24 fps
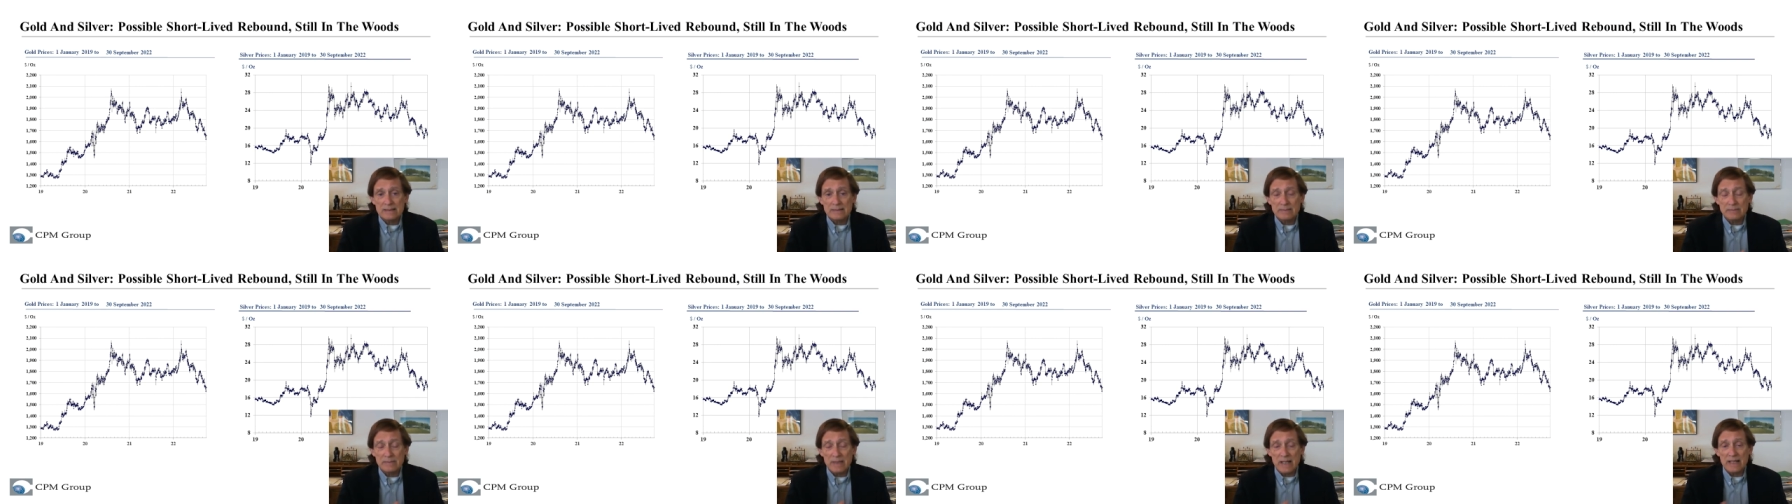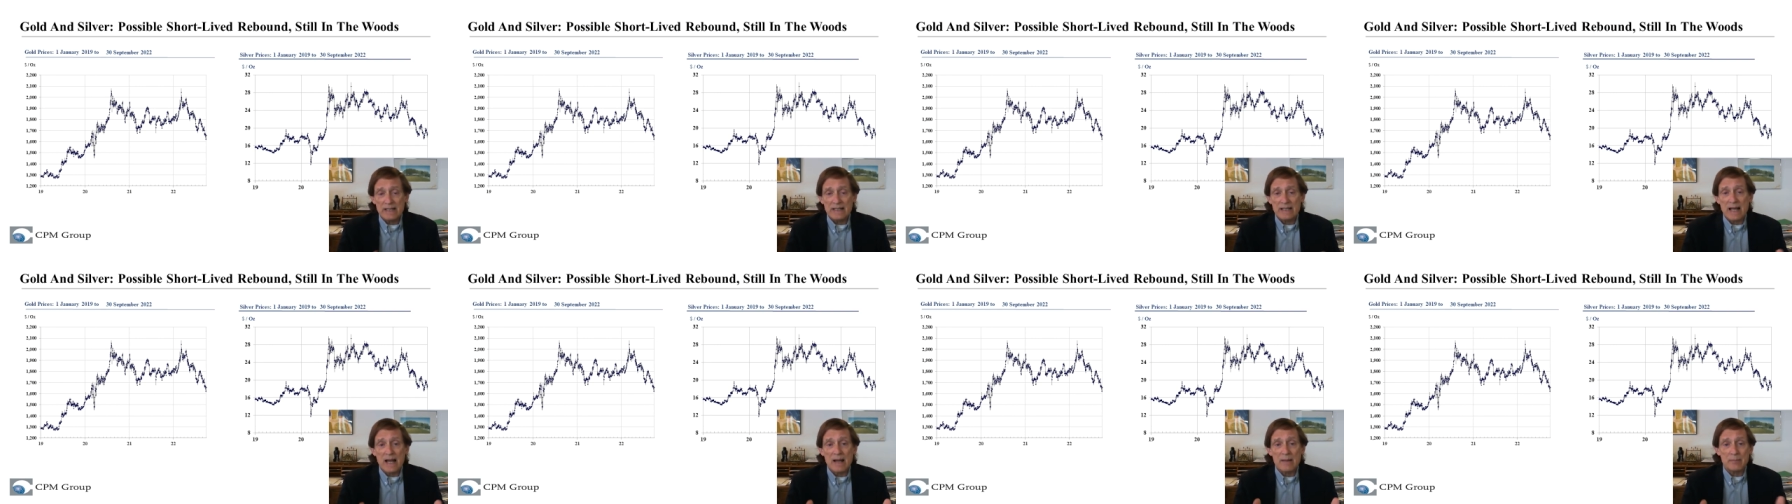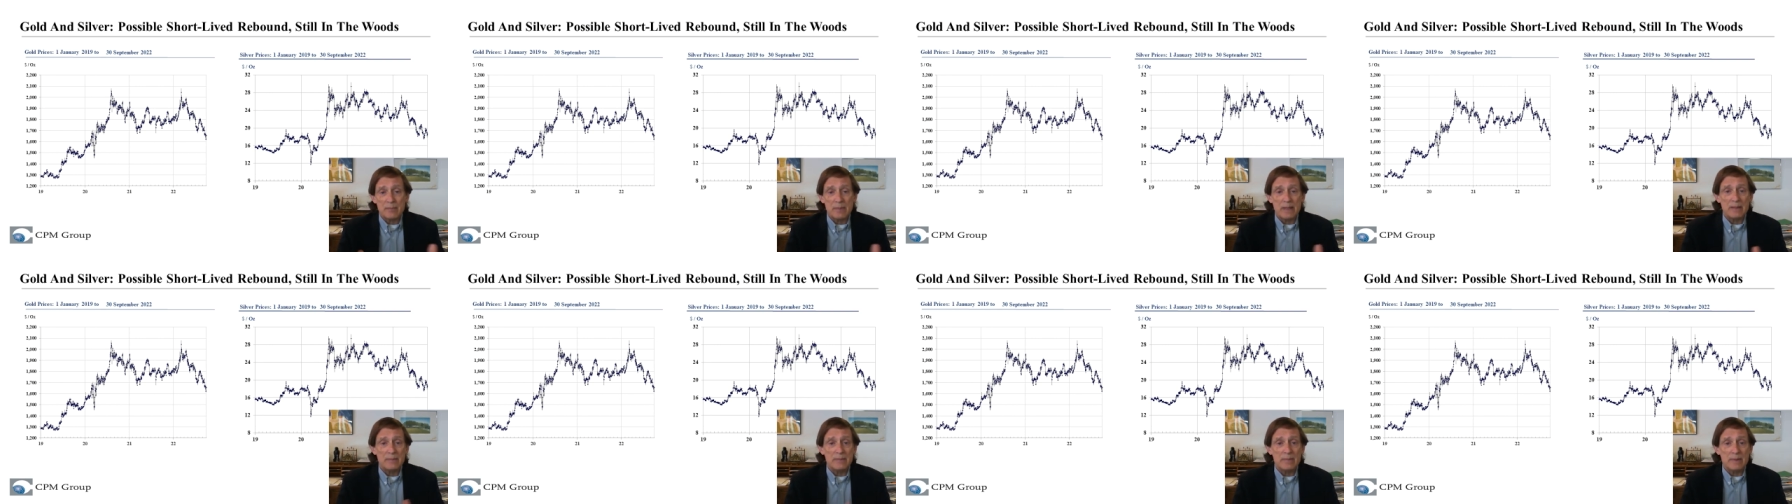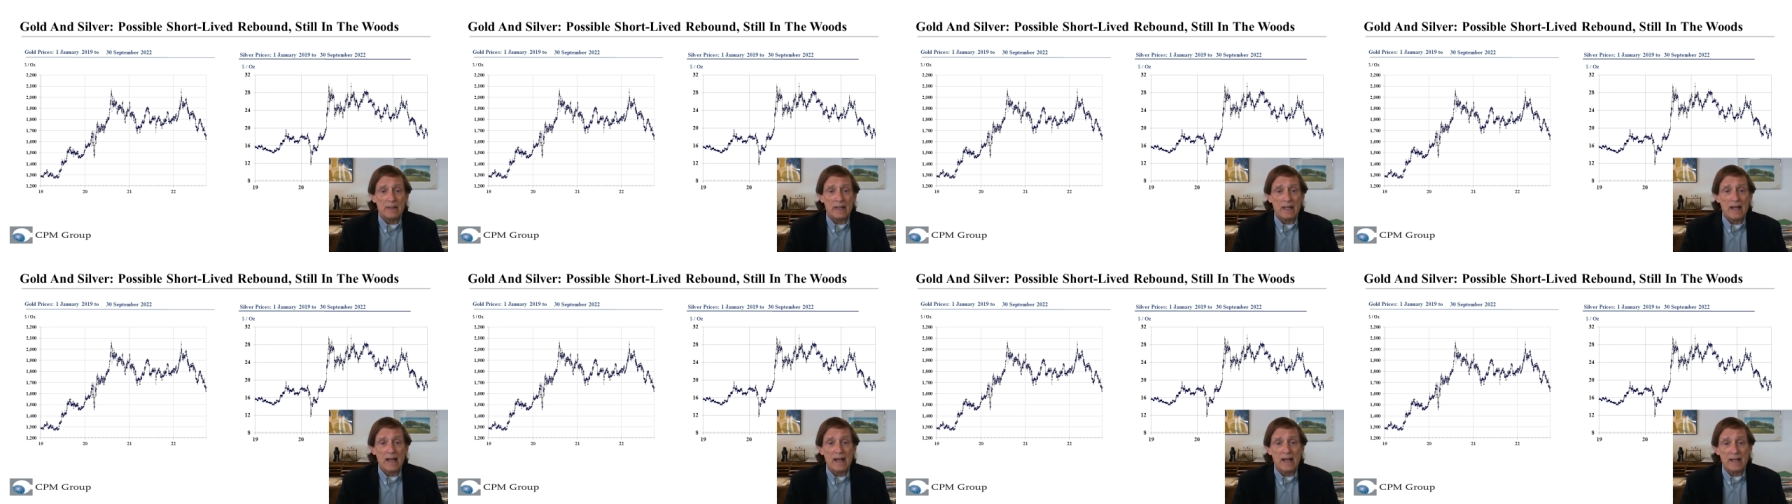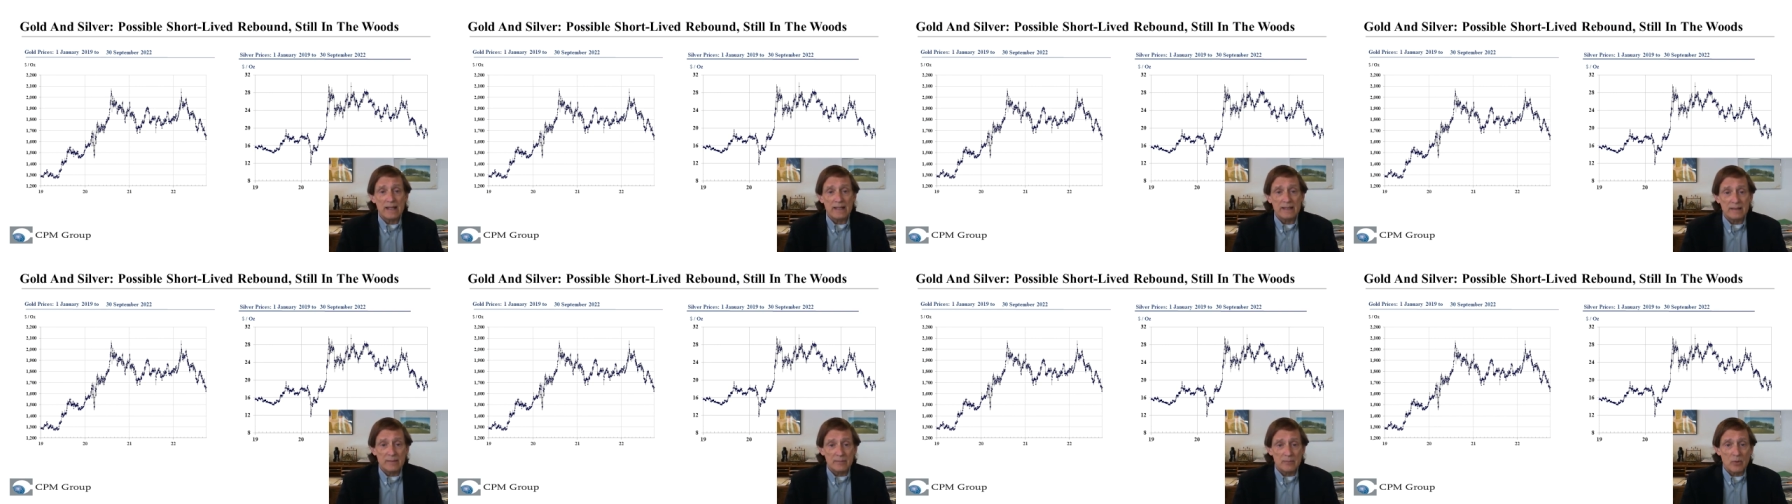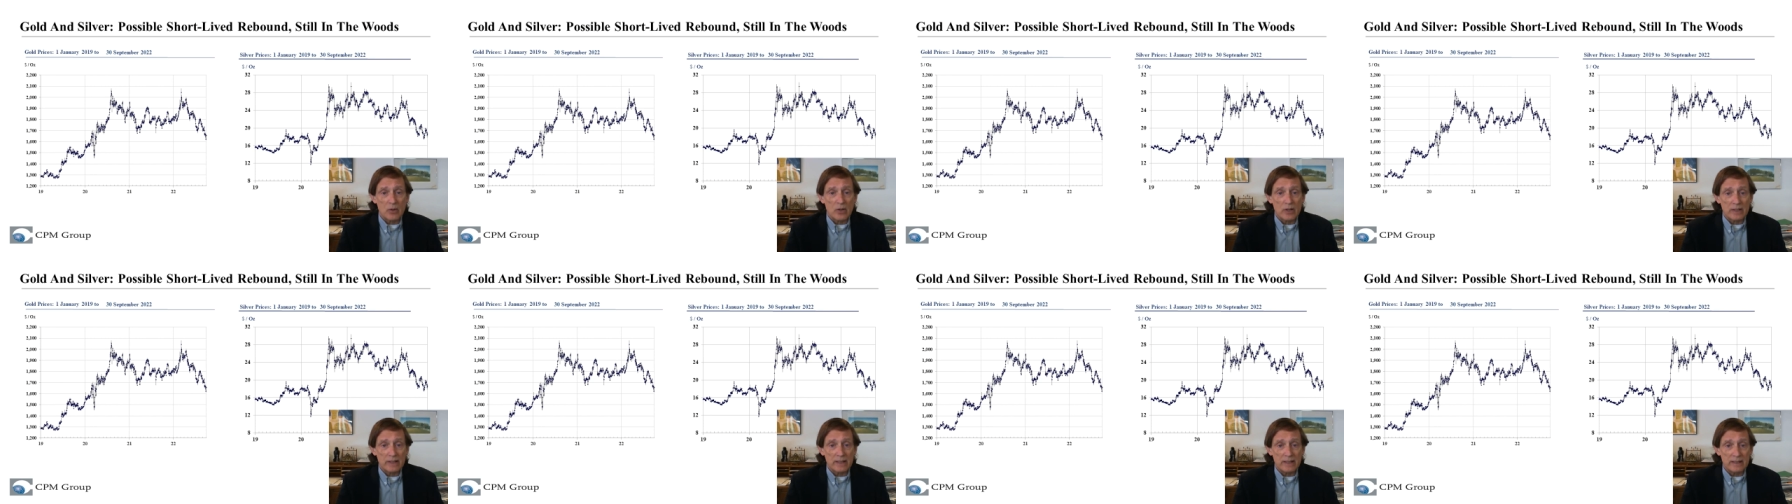may not be behind the
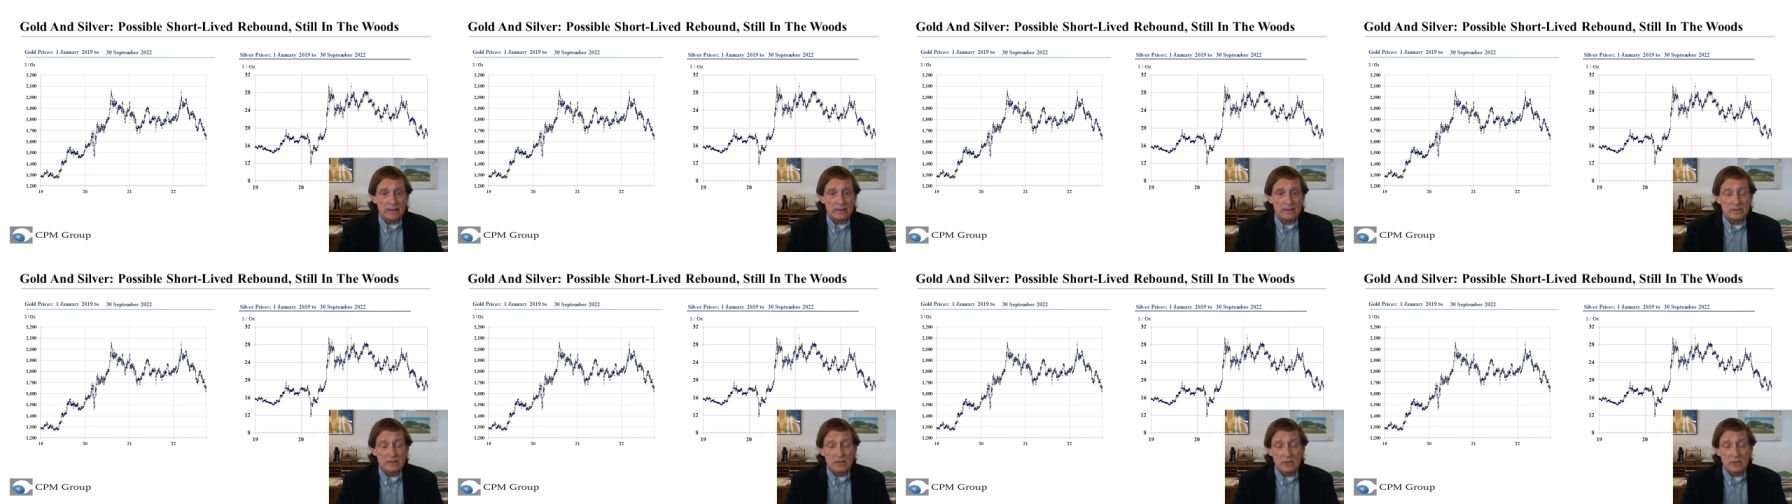market.